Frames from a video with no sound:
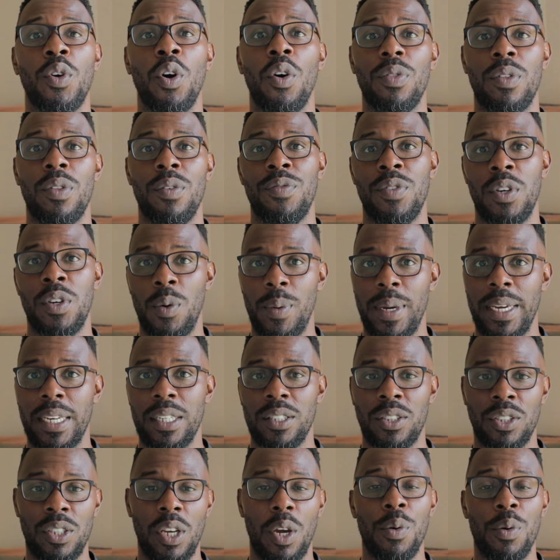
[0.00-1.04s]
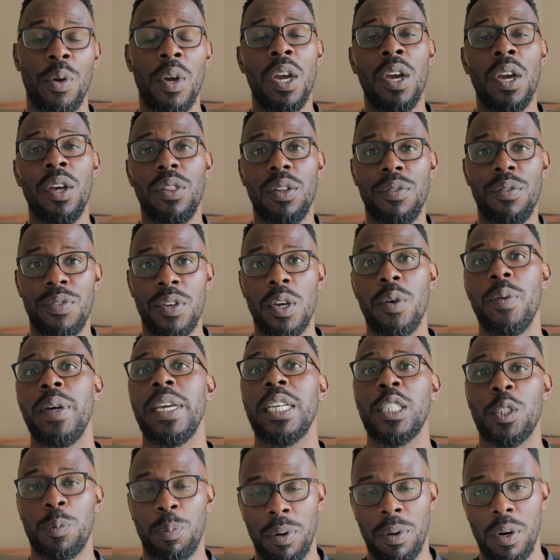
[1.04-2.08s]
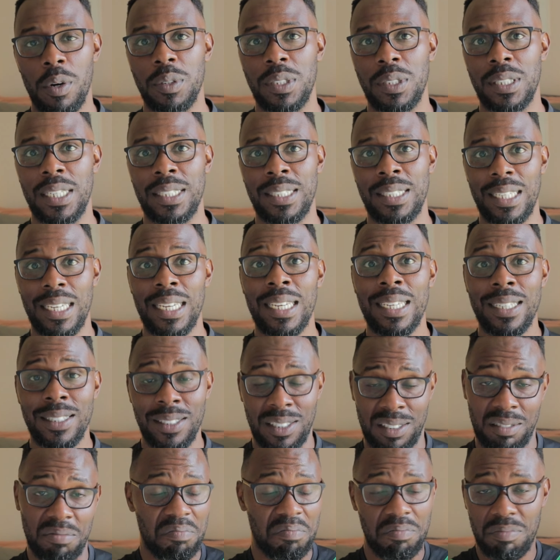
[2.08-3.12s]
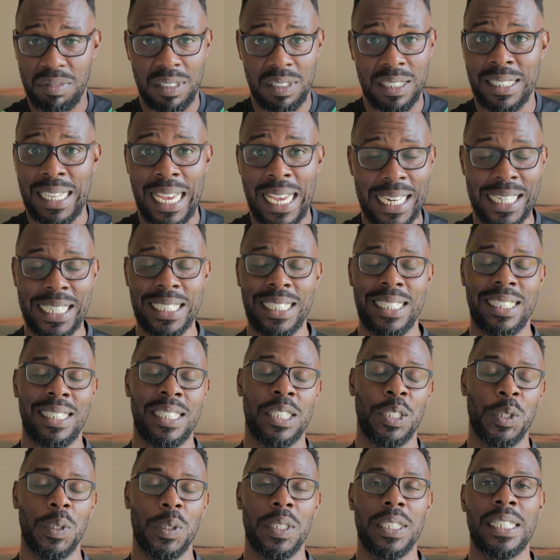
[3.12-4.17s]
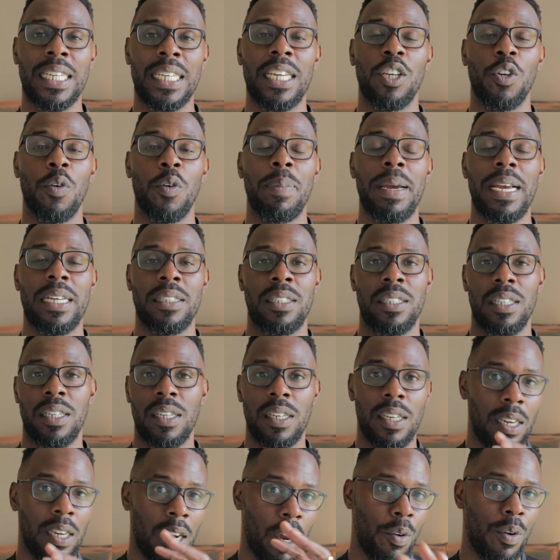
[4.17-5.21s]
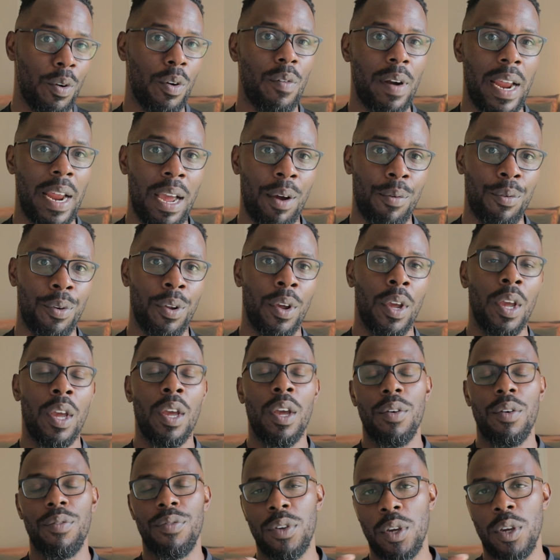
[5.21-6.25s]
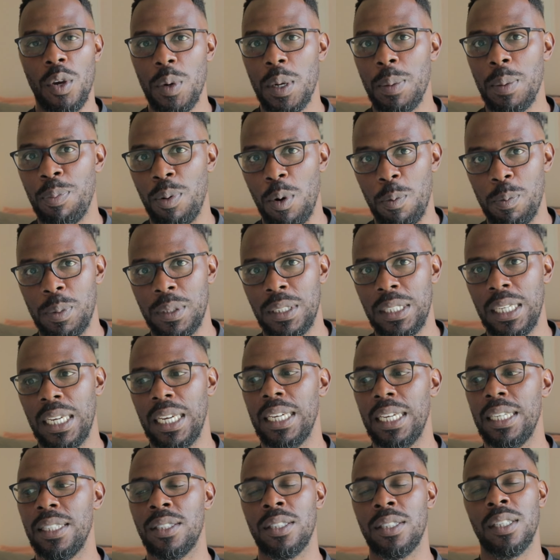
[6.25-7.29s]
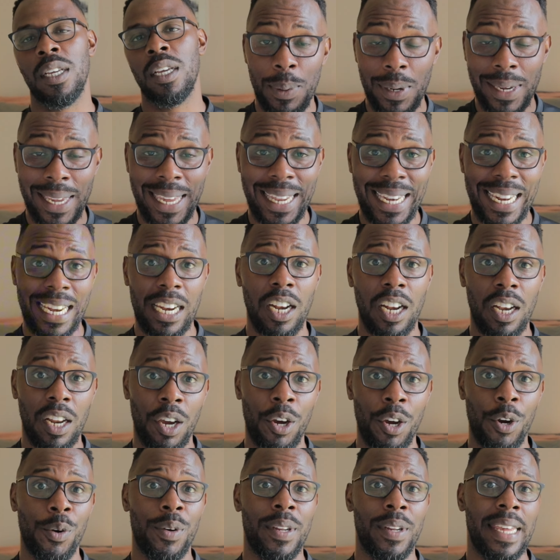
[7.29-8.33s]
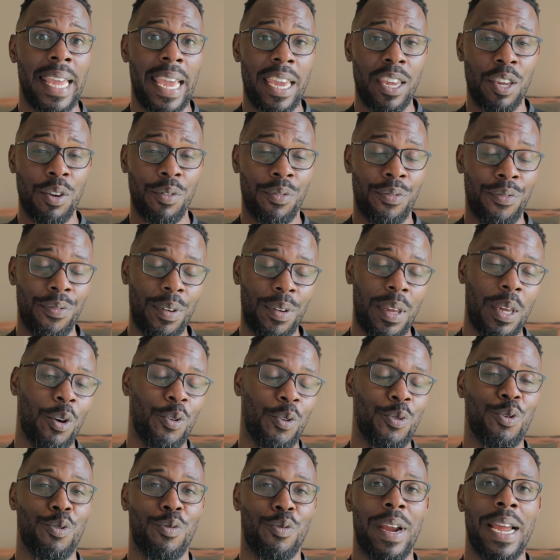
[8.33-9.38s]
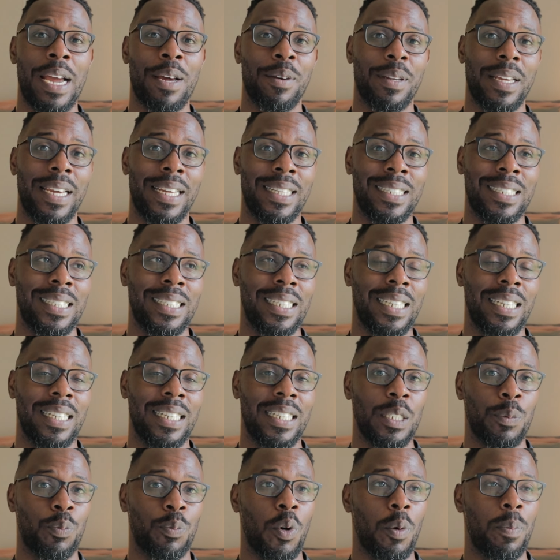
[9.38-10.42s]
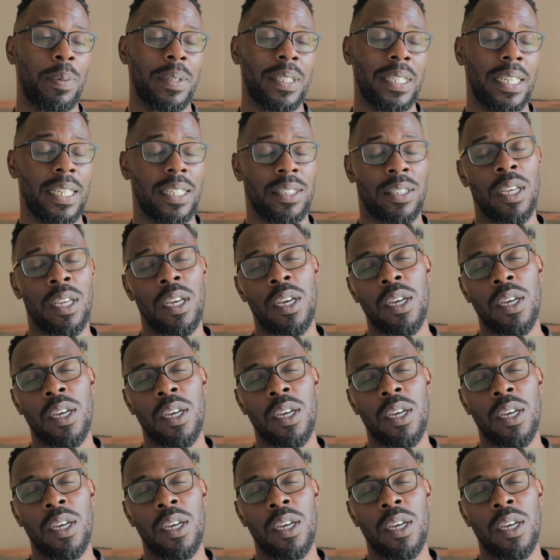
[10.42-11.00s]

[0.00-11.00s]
got the viewings. So the viewings process is exactly as it says on the tin. You're basically going around viewing properties, booking in a load, getting your feet on the ground and seeing these properties.